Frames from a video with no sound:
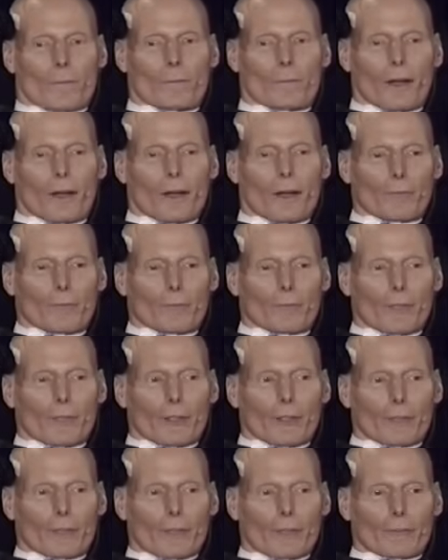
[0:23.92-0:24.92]
I'm
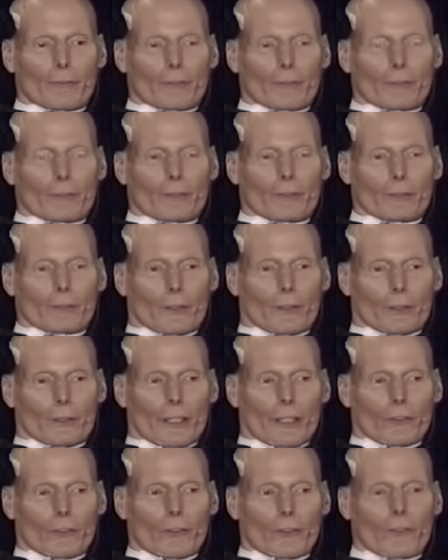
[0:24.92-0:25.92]
very grateful to the
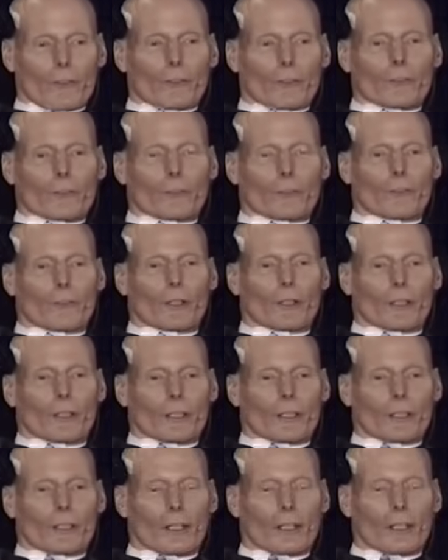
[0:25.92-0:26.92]
Dixons for